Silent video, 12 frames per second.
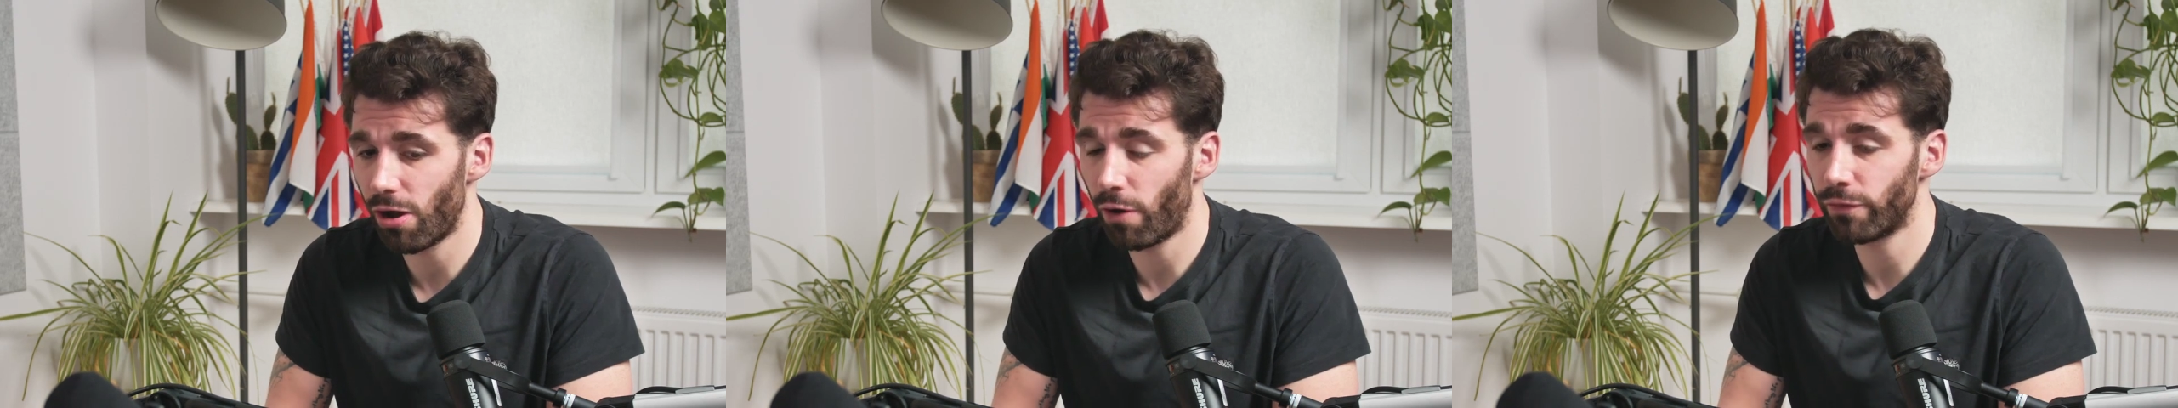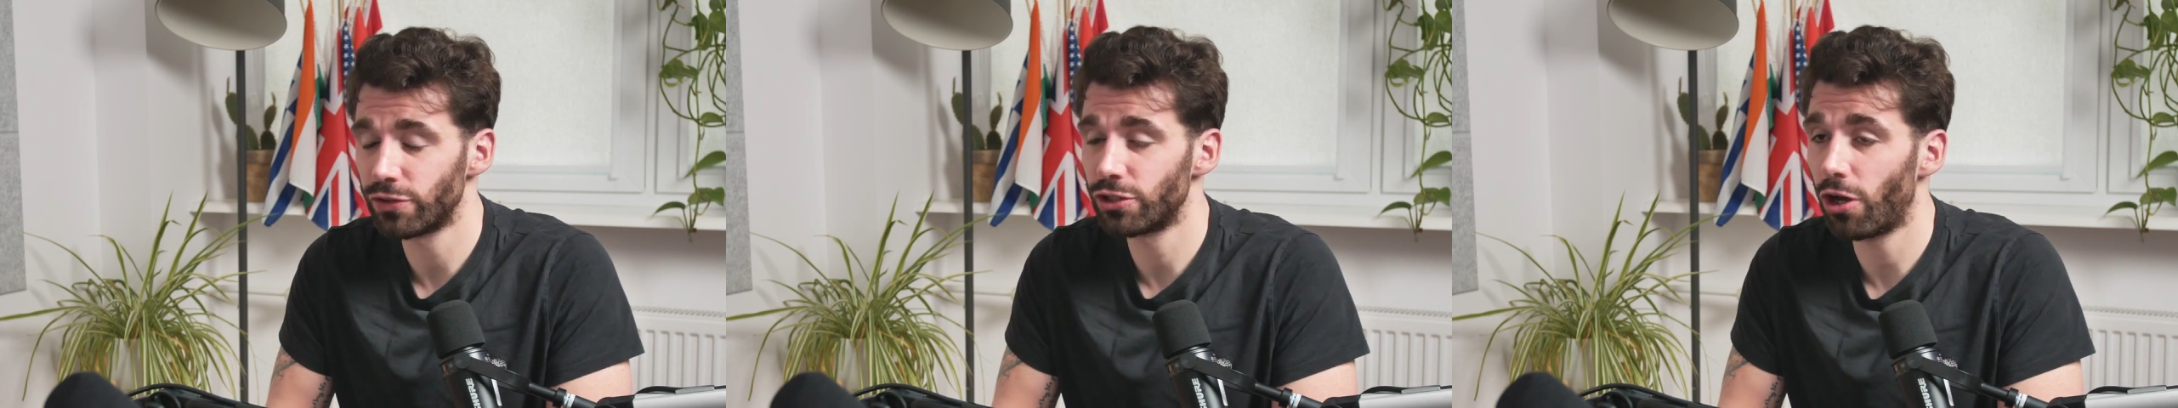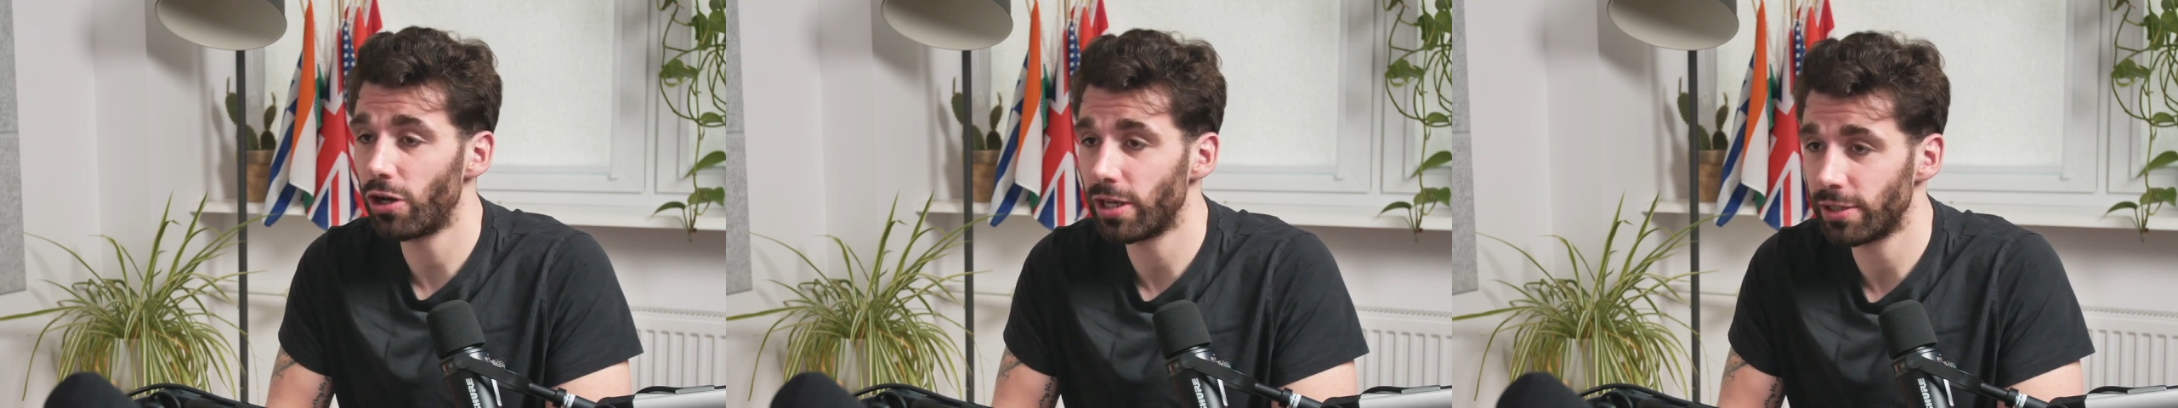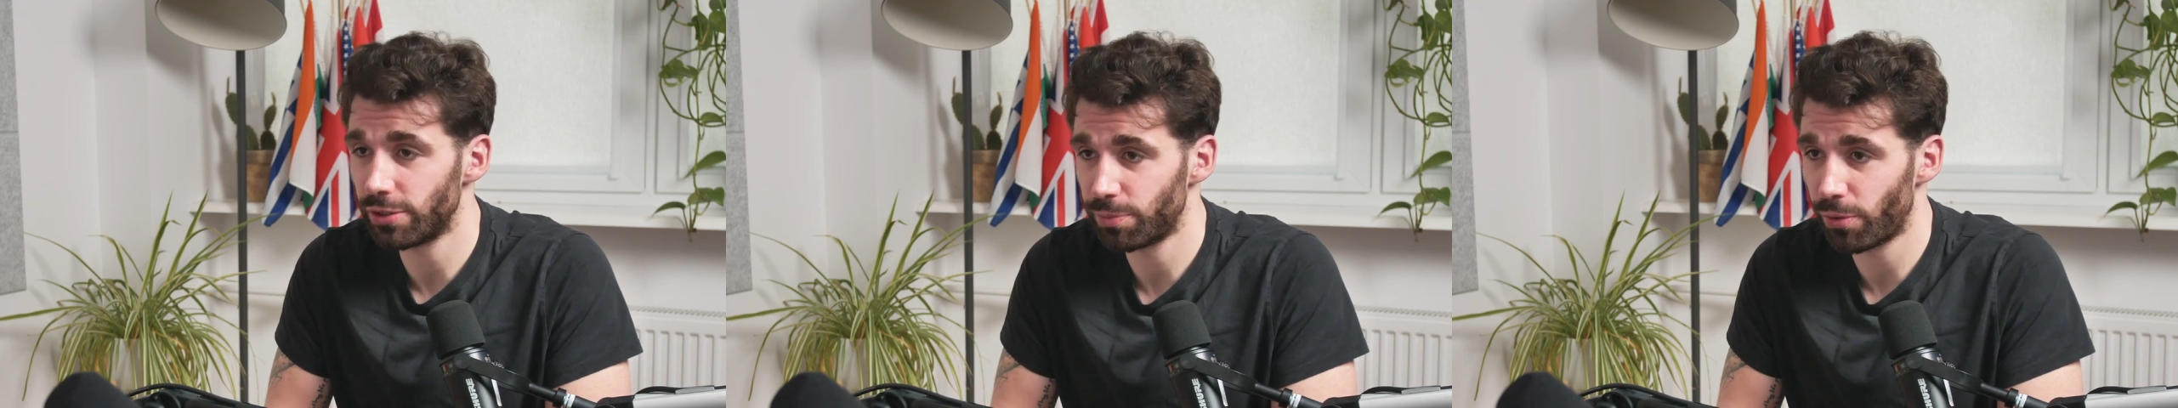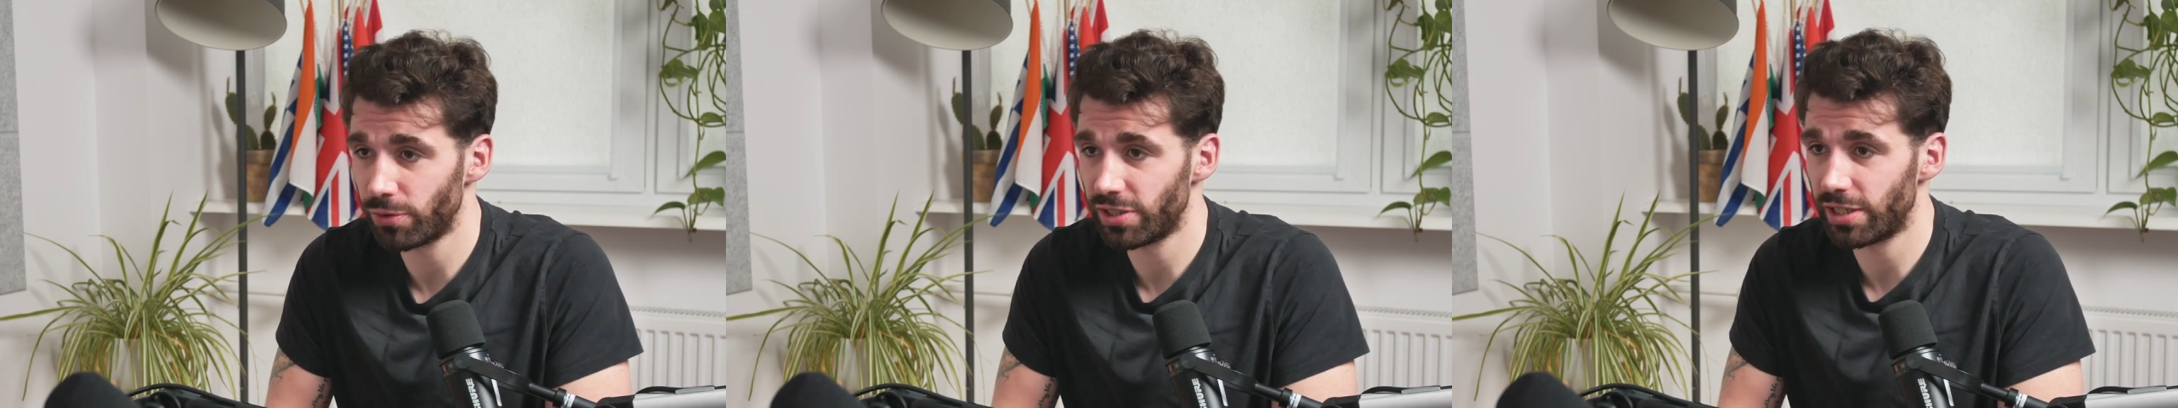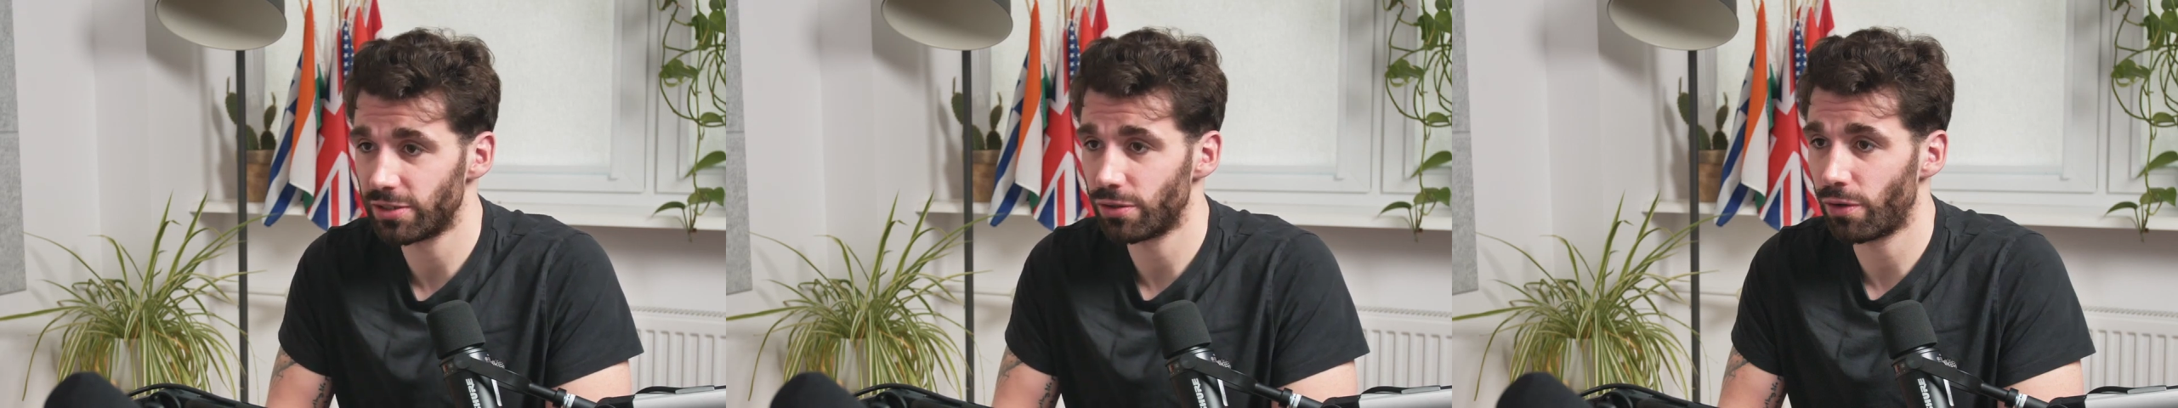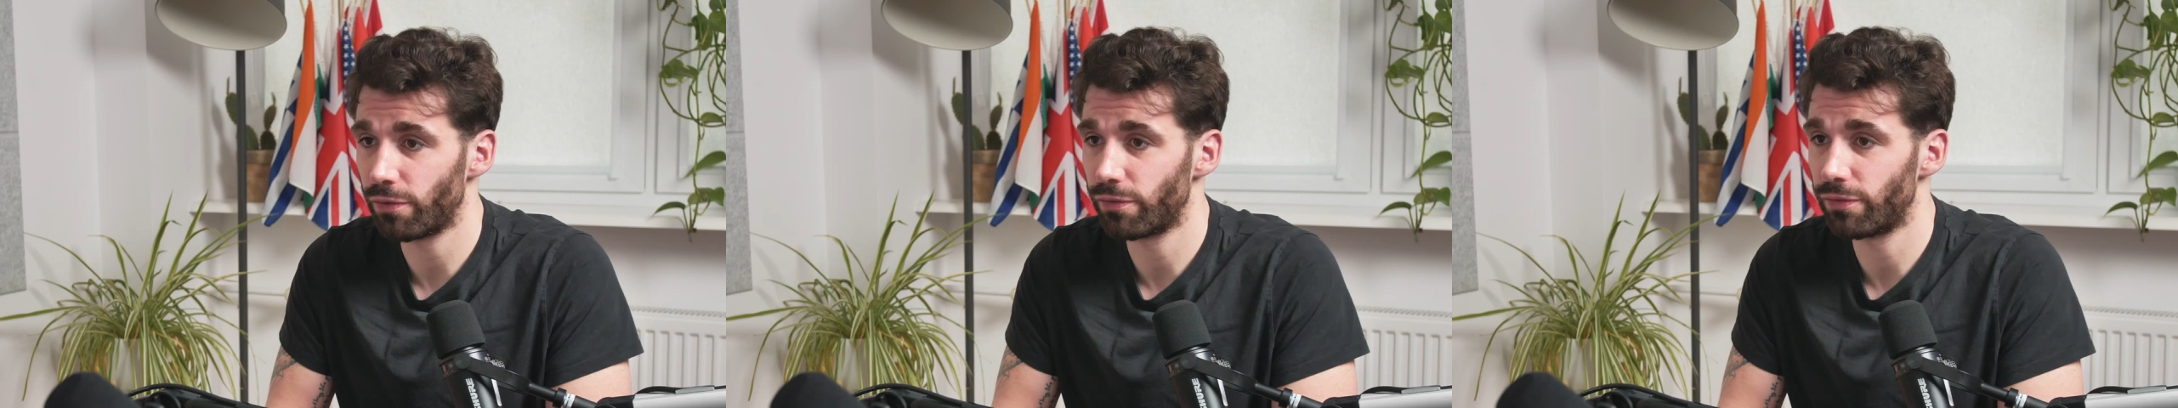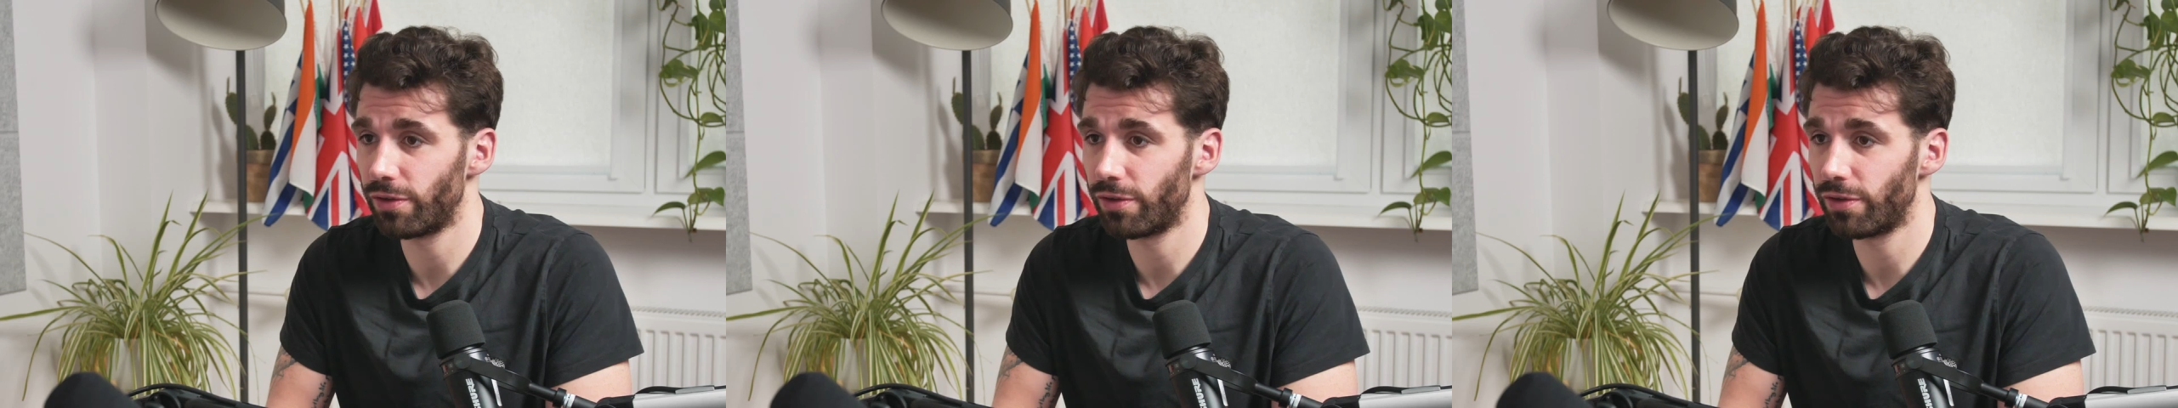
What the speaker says: of starting this process, of